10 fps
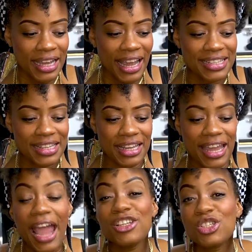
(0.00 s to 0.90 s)
it's a
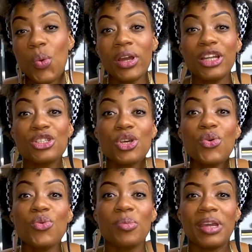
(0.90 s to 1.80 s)
catch
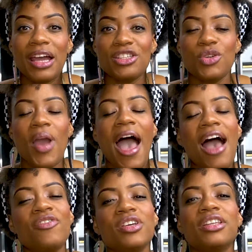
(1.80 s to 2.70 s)
22 because you
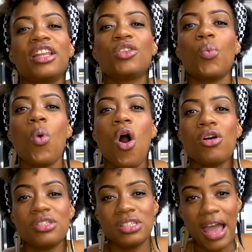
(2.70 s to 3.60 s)
have to let the
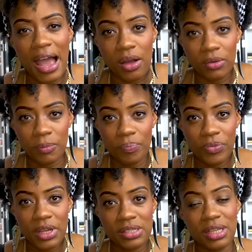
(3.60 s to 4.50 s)
walls down
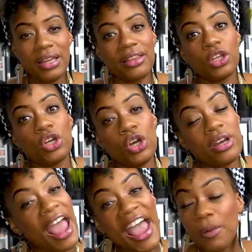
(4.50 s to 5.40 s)
to let the
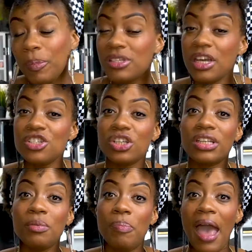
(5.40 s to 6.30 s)
good and
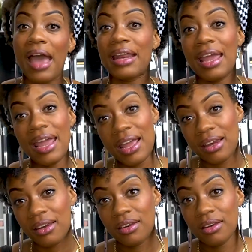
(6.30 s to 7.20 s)
potentially bad
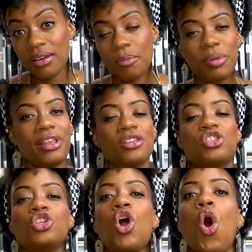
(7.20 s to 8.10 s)
in. But that's
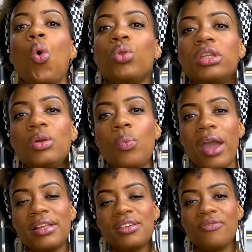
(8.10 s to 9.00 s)
the only
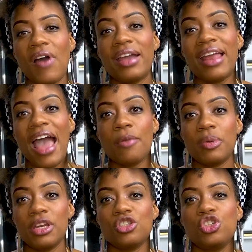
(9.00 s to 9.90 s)
way to find
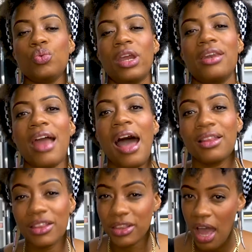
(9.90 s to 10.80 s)
happiness. You cannot
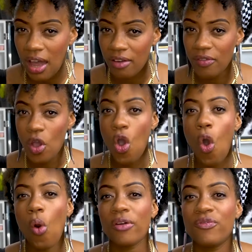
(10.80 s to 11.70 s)
love
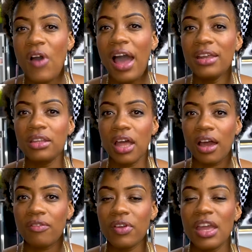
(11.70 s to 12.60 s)
or find
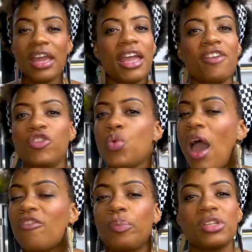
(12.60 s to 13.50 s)
love if you
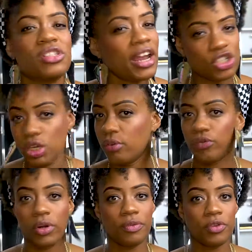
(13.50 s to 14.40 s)
have protection in
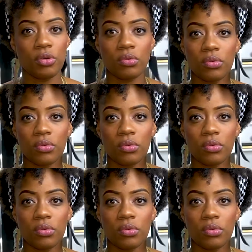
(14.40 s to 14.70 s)
front of you.